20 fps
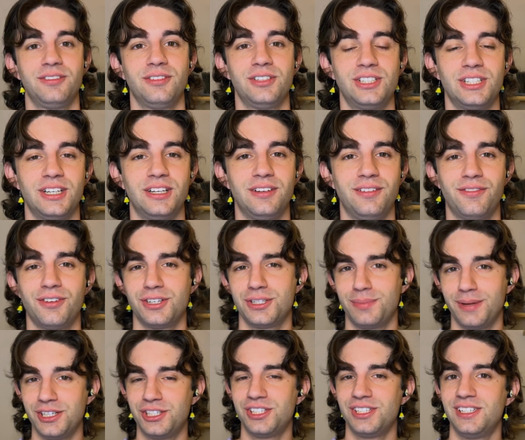which I
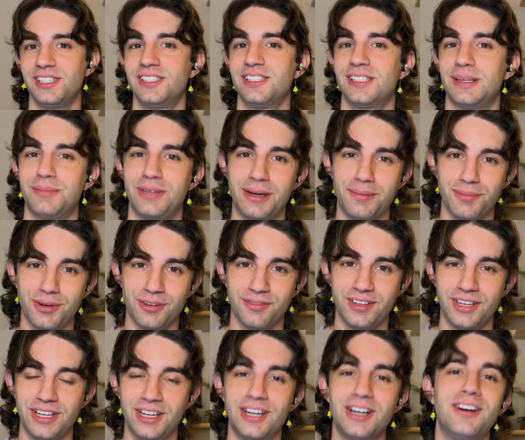first mentioned in September
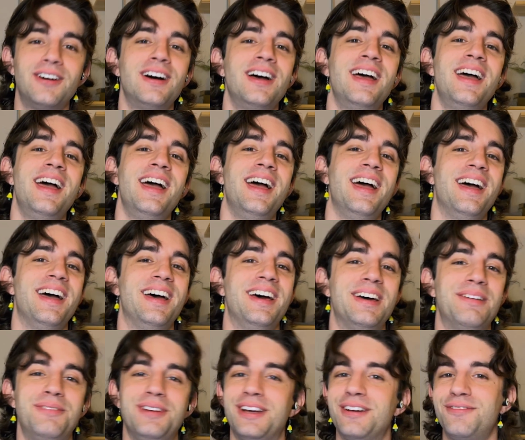video,
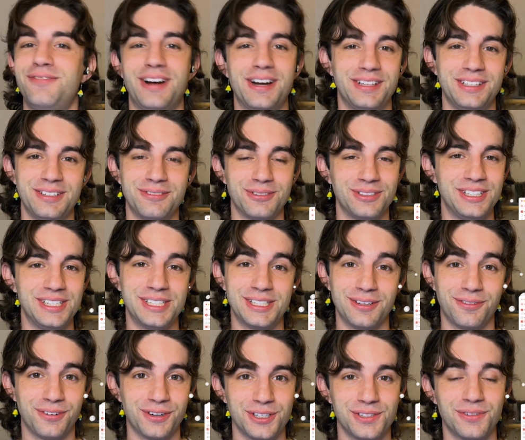and we have finally released
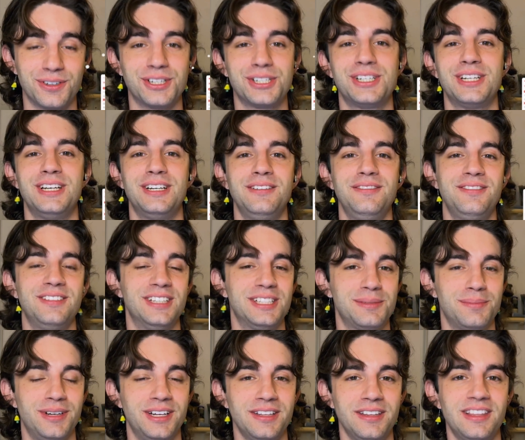the first version of
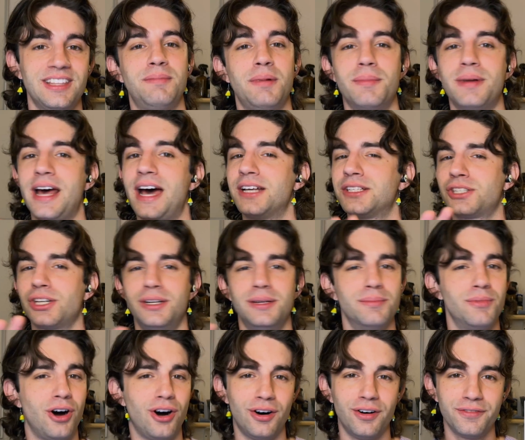this month. I'm going to ask
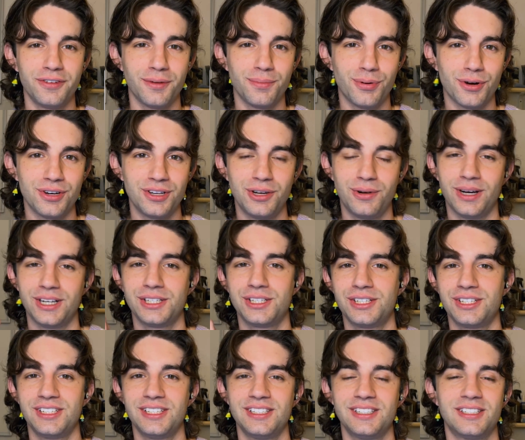him all of your burning
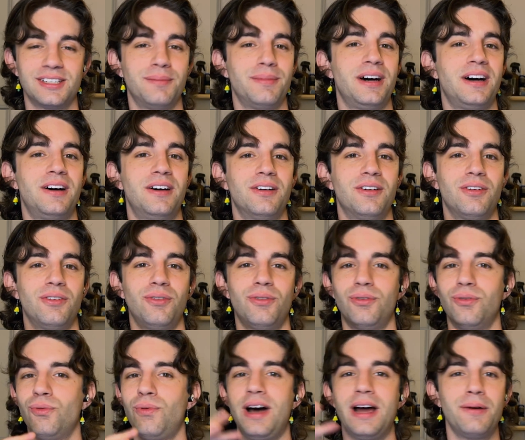questions about
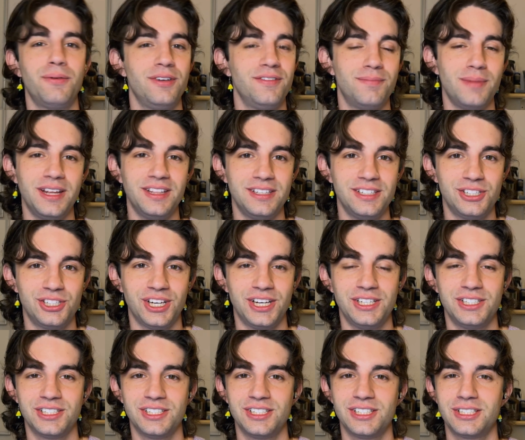why we've made these
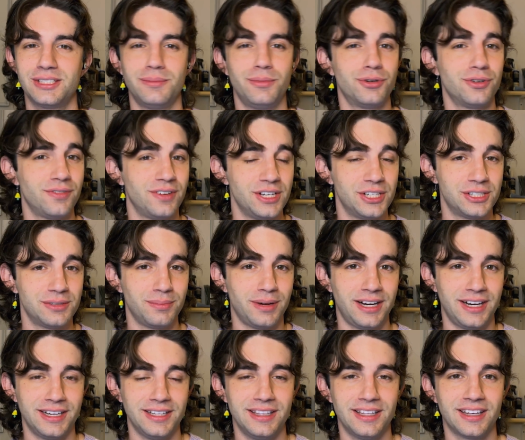changes, the motivation
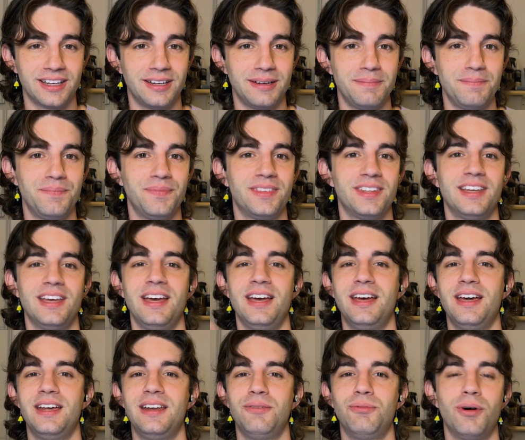behind them,
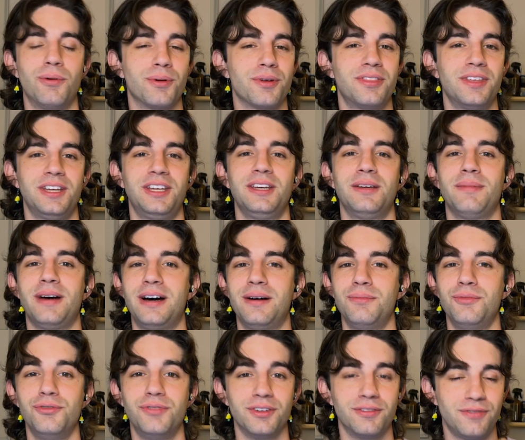and what we're thinking
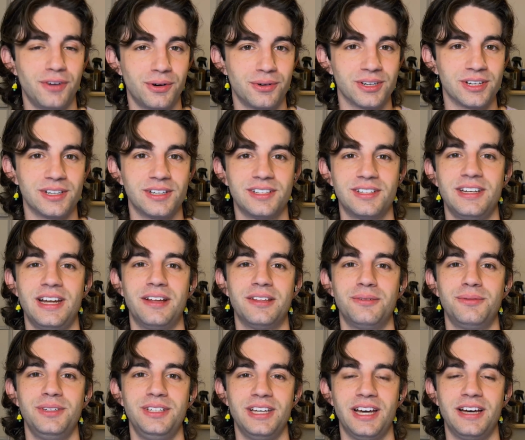about moving forward now
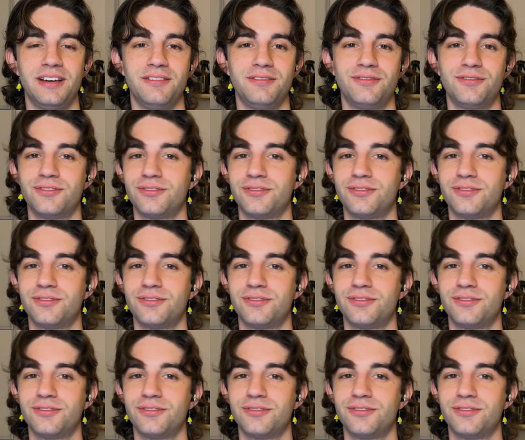that we have